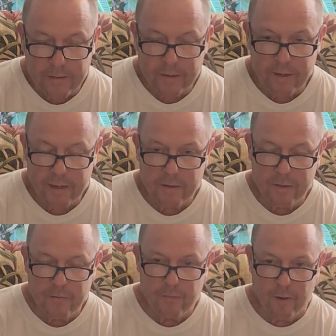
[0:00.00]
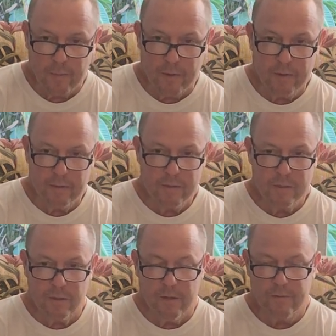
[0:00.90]
that how the former
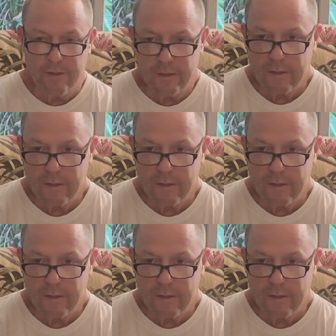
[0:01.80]
Soviet